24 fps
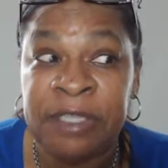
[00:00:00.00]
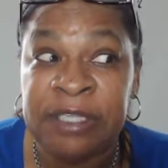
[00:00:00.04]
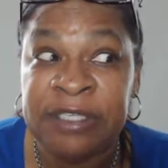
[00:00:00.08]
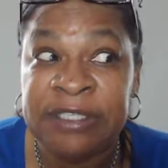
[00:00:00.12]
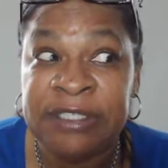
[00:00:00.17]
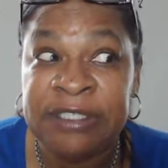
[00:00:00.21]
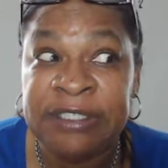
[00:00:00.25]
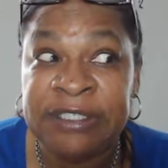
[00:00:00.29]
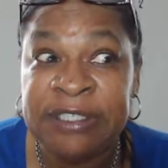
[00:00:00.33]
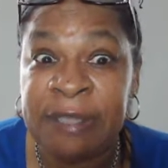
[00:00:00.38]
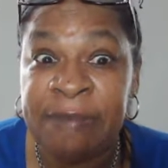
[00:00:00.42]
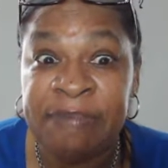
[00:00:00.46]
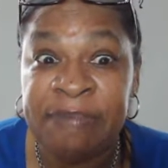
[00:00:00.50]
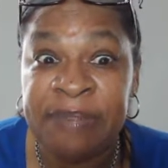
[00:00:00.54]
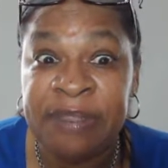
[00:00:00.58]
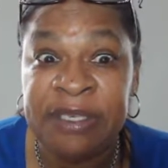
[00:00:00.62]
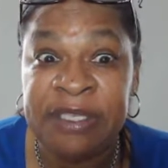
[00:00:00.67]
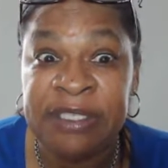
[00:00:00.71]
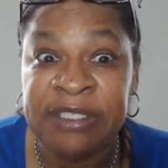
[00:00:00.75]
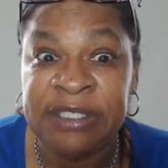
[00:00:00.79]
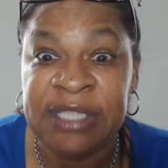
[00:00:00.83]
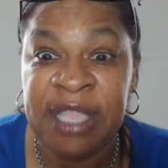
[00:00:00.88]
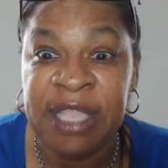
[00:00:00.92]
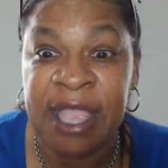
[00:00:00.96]
Something
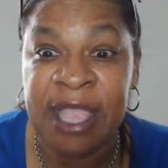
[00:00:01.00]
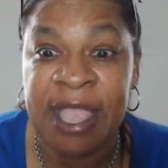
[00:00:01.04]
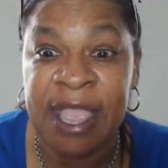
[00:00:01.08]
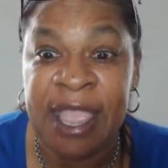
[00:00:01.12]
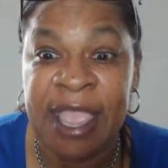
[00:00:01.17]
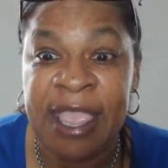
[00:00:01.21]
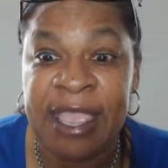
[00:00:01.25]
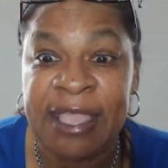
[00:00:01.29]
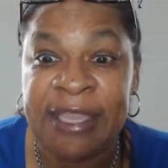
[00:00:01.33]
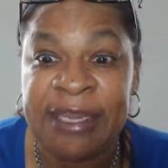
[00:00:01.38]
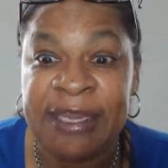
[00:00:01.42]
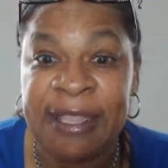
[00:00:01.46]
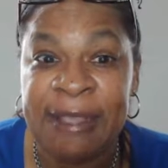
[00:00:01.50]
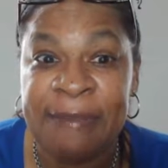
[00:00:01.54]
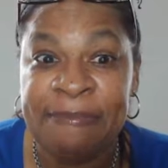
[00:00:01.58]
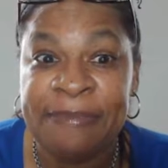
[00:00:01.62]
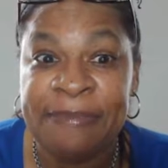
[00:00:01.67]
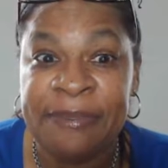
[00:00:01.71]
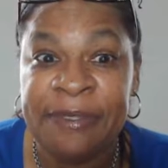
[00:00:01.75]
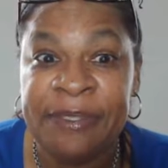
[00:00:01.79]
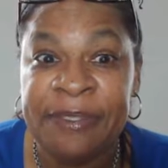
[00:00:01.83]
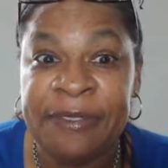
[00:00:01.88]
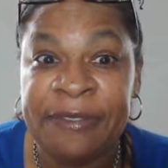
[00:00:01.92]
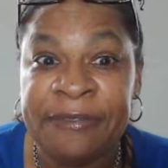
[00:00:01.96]
is not adding up
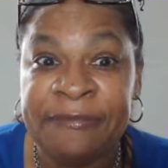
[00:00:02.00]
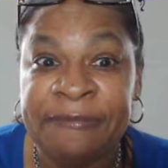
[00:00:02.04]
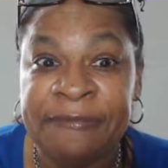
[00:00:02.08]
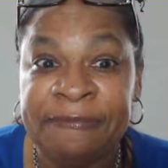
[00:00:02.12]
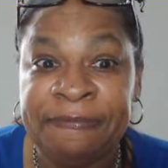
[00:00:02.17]
here.